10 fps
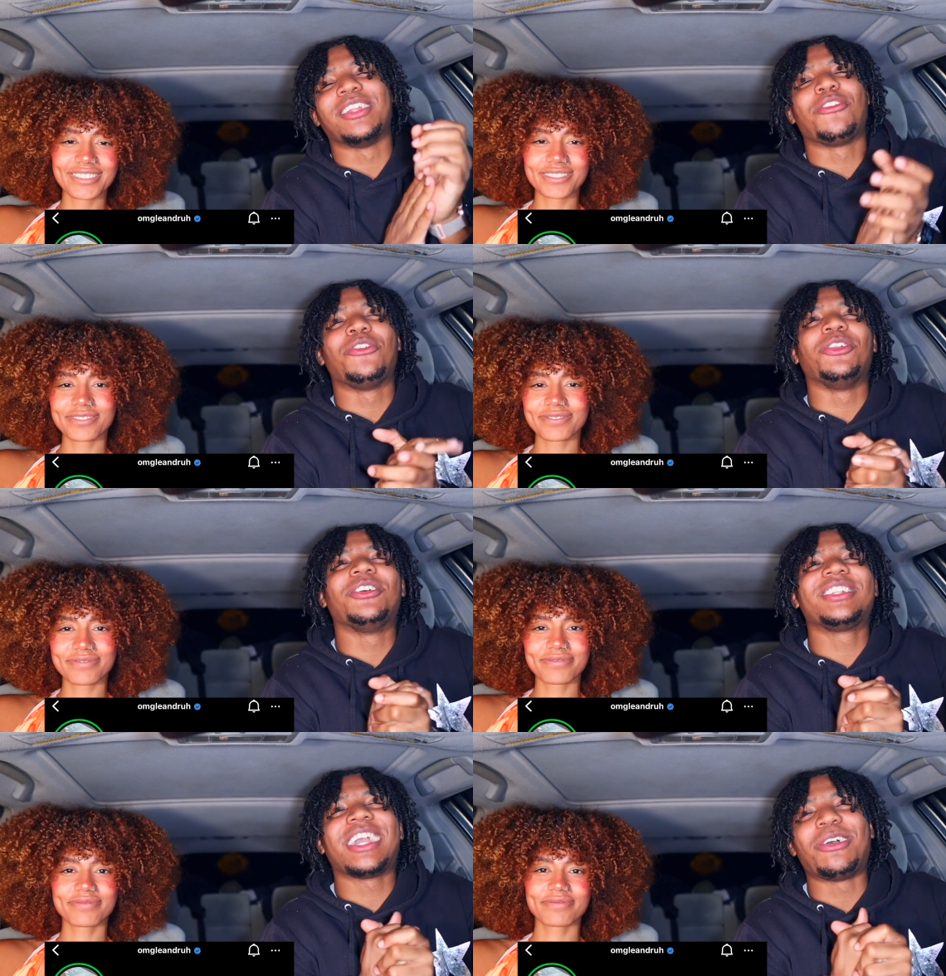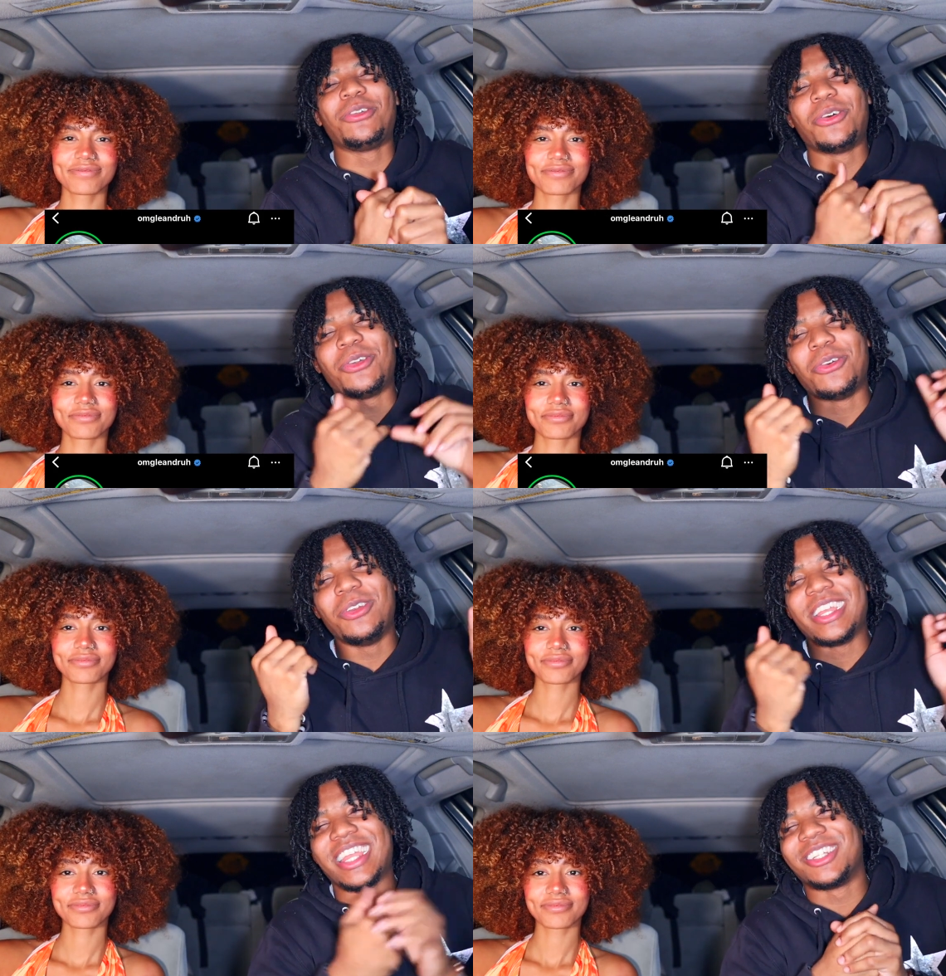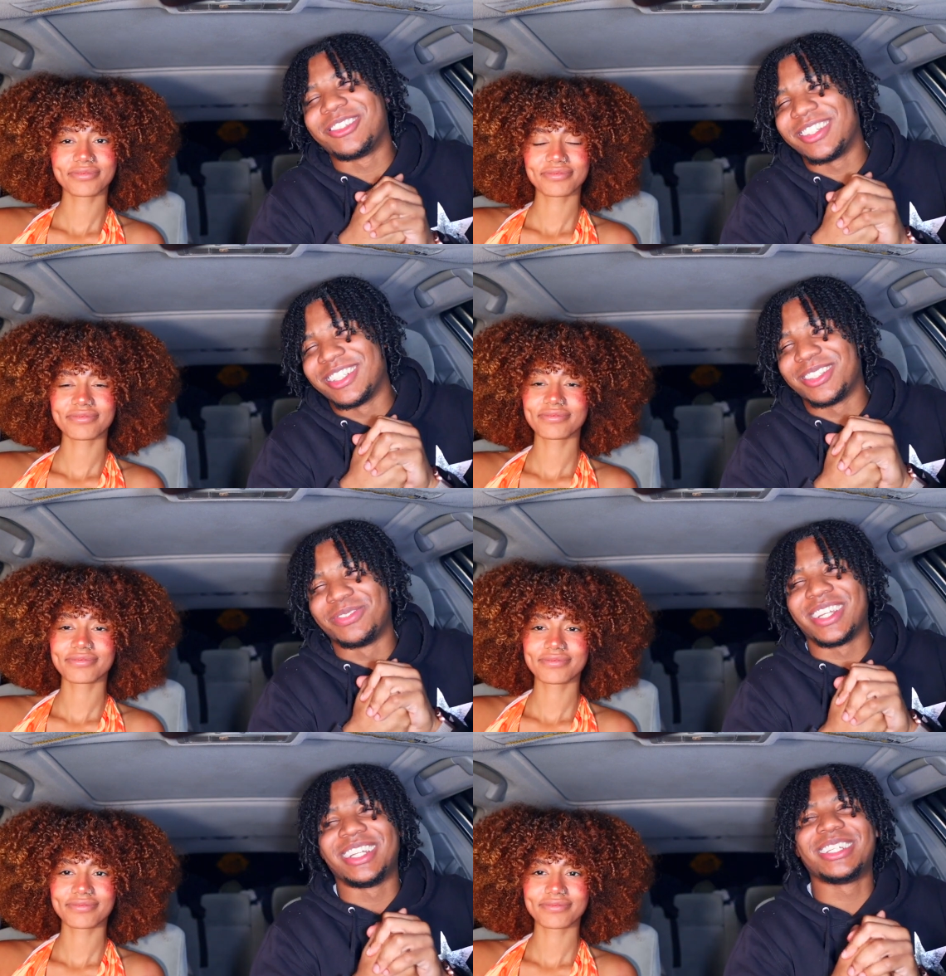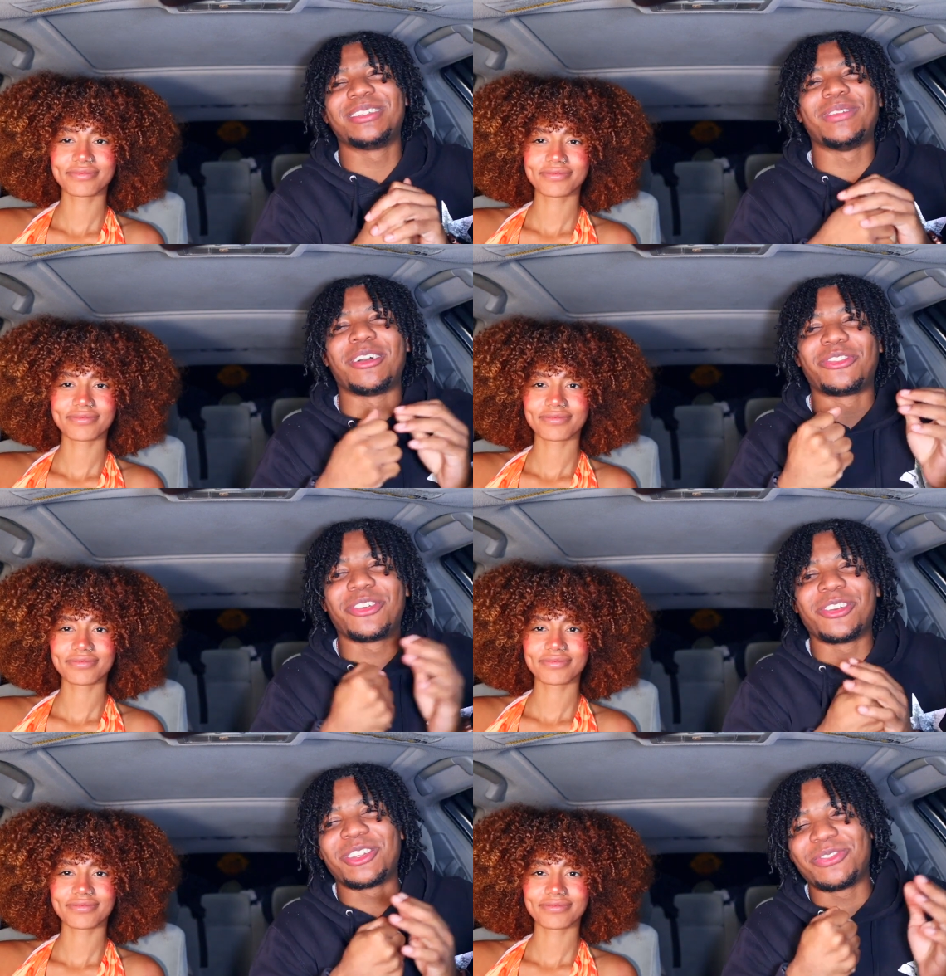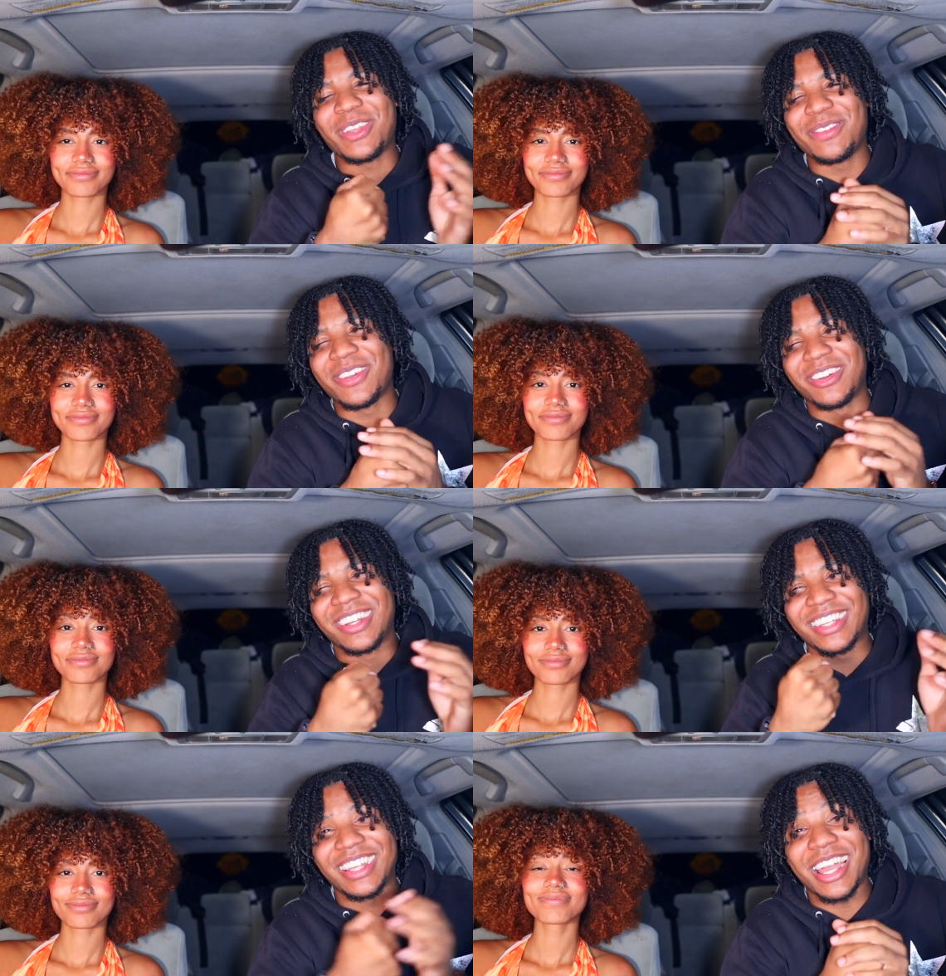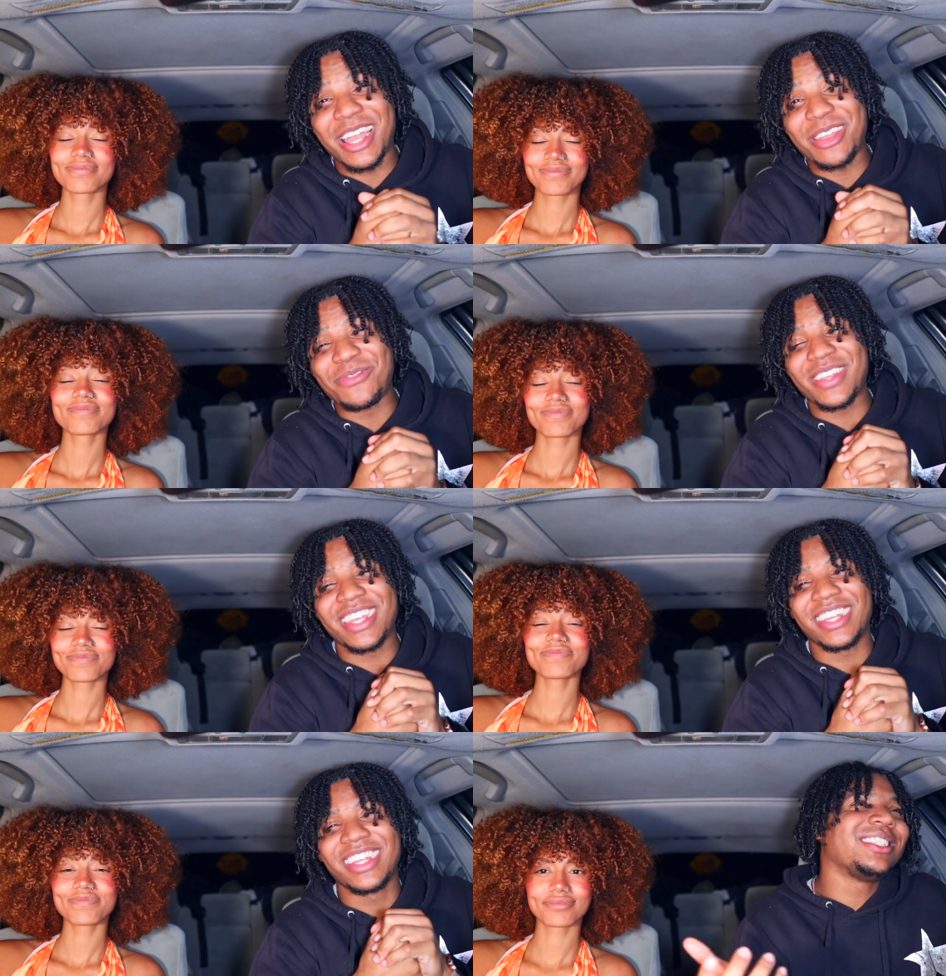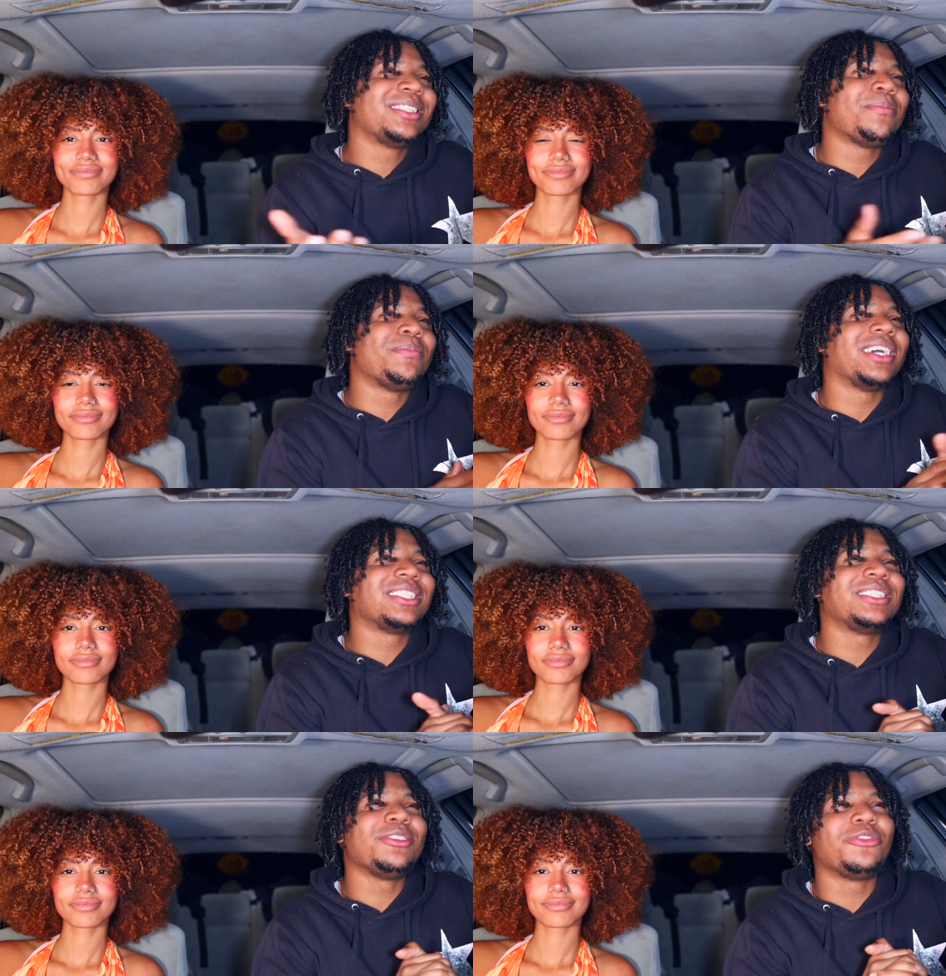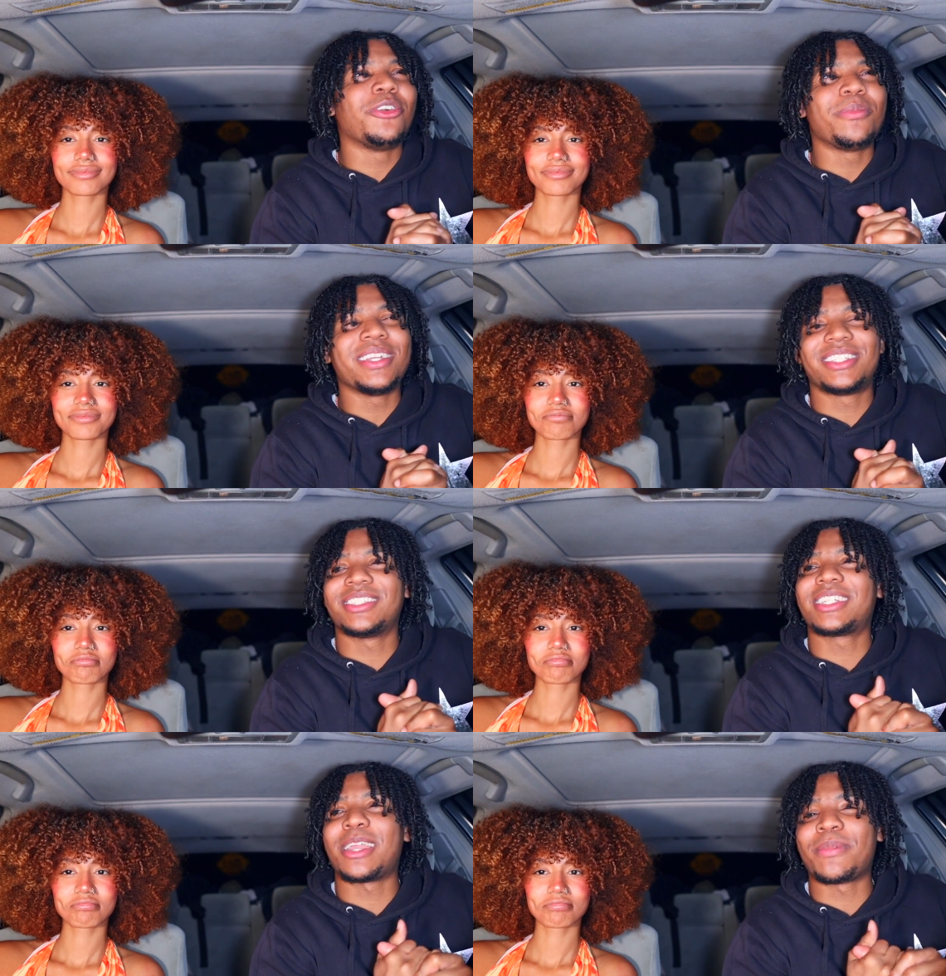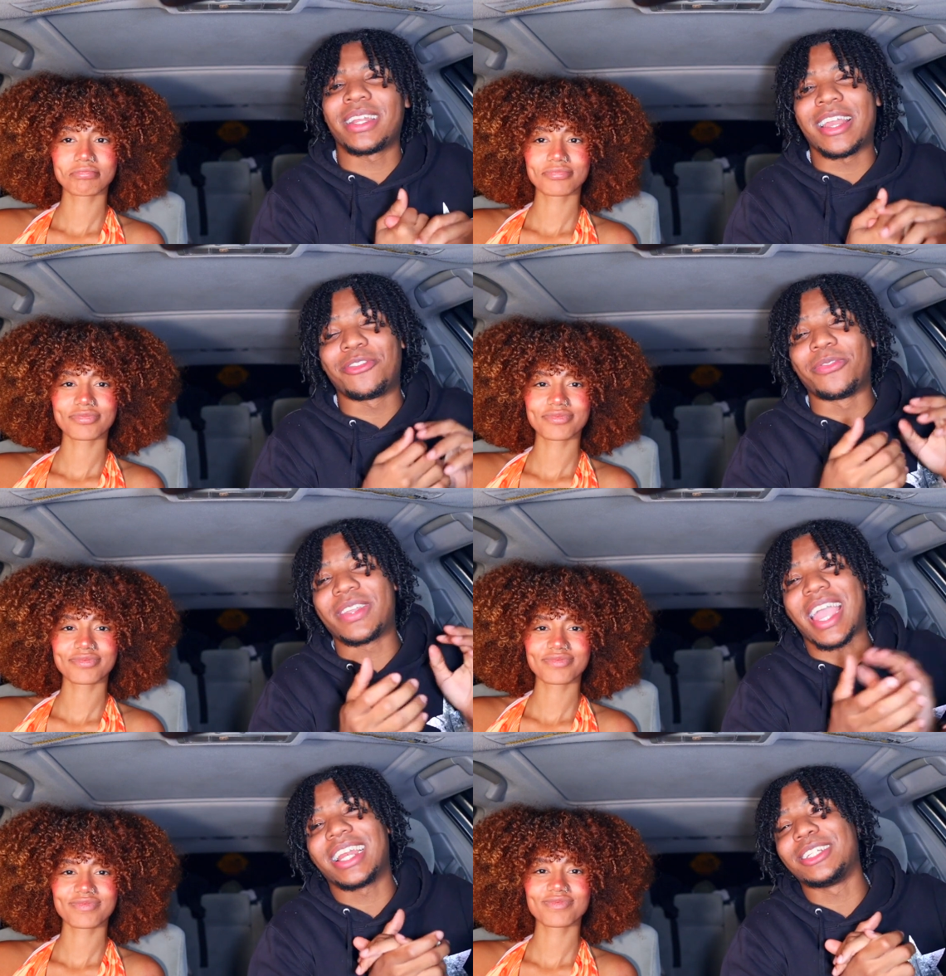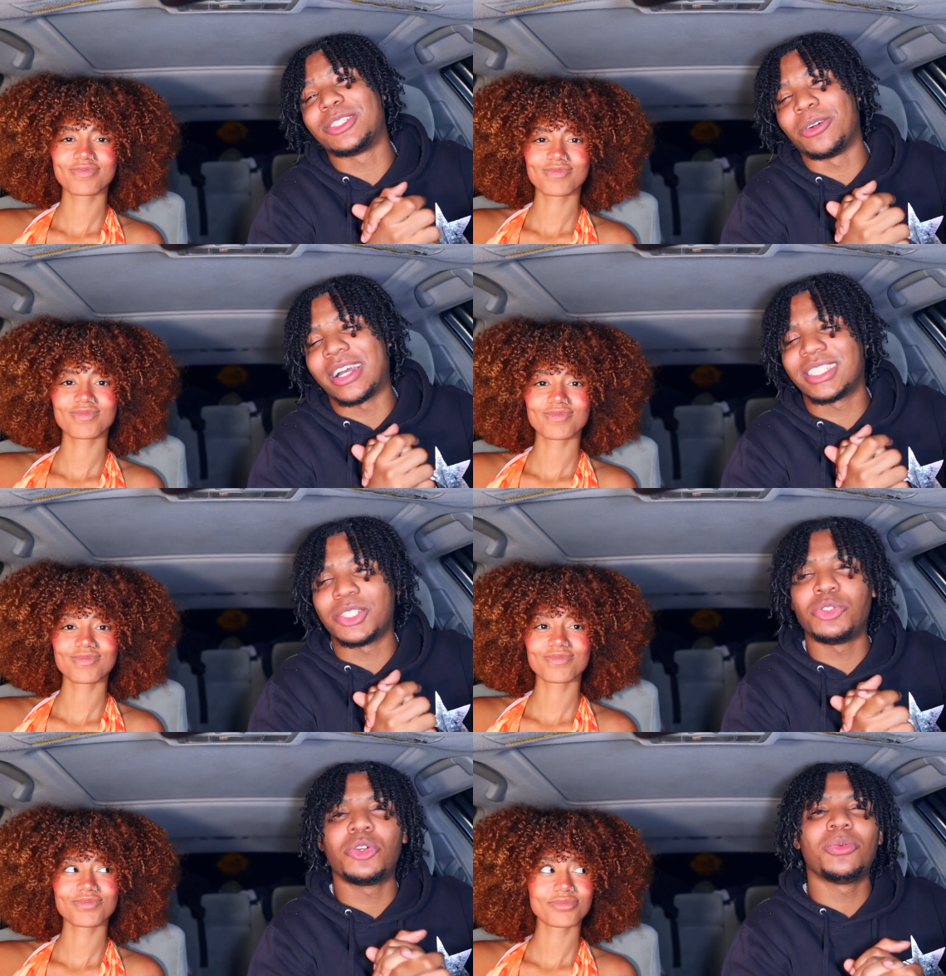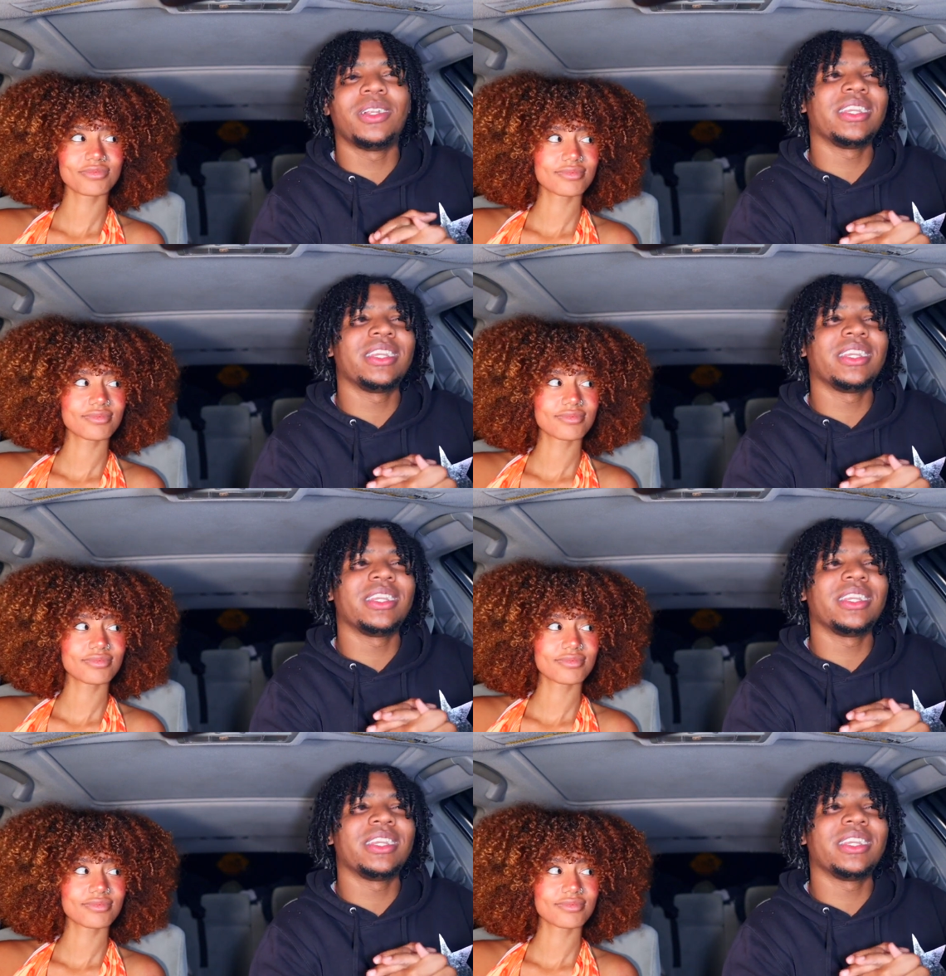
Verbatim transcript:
Speaker 1: Now, for those y'all who don't know who Leandra is, man, this is my first female collab, man. She's the bestie for me. She just came back down from Cali, so I said, you know what,